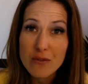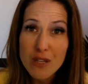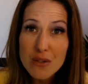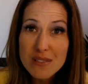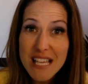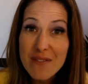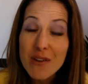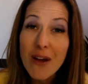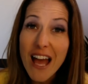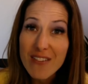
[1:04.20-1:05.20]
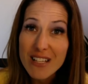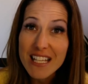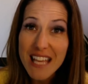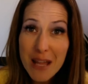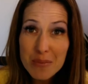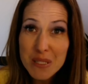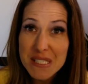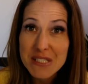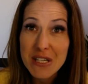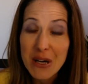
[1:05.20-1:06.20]
reviews. If you haven't yet,
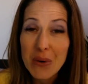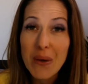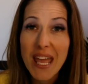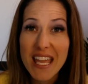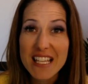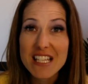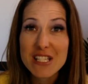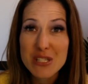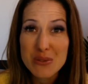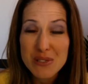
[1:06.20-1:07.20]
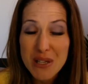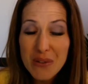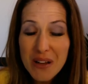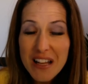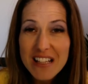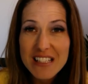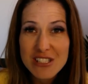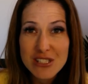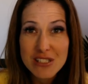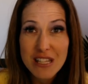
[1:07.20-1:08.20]
please go and do so.
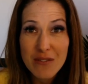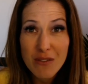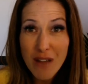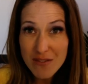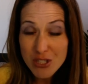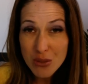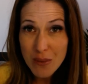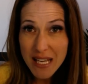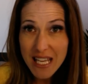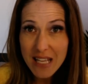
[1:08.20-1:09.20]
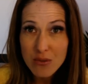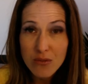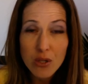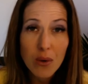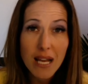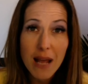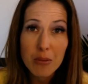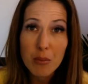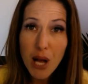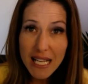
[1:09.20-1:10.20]
Let's leave a 5-star rating and review on
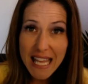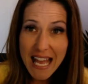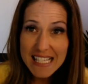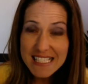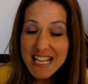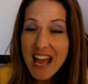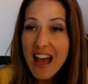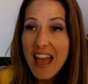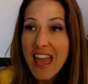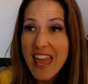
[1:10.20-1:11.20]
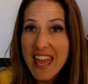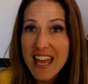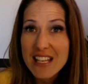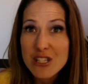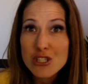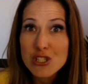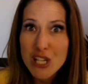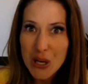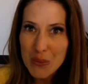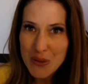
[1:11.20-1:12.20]
Apple Podcasts and
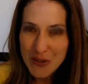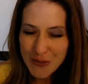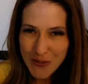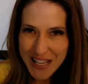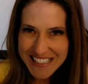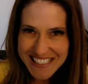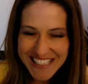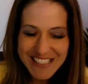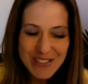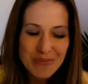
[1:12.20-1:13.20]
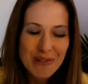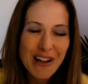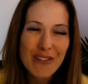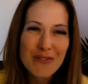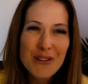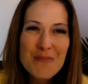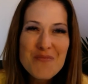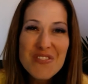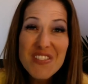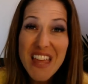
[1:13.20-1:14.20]
share with your friends. That's super helpful.
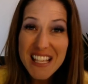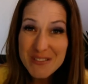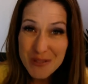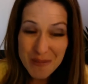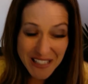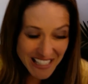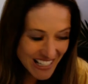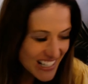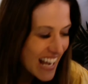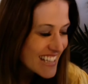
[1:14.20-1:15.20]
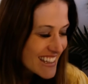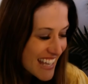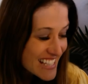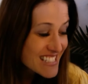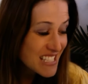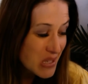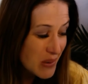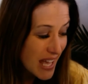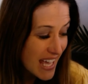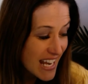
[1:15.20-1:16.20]
Thanks for being here, and let's
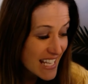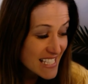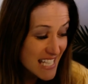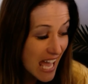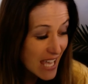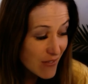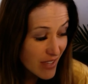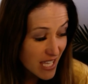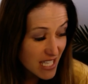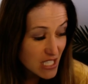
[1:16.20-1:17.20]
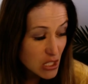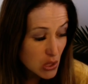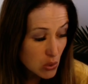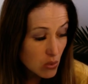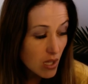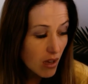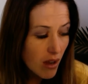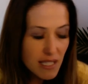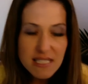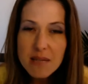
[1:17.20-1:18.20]
go ahead and dive into the
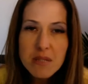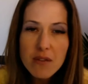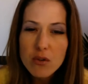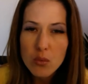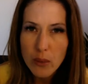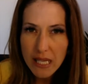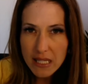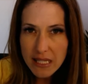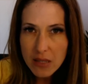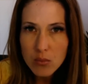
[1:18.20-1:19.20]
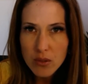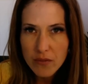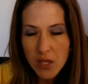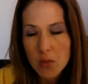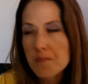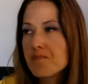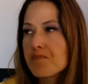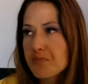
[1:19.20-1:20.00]
concept of a weekly review.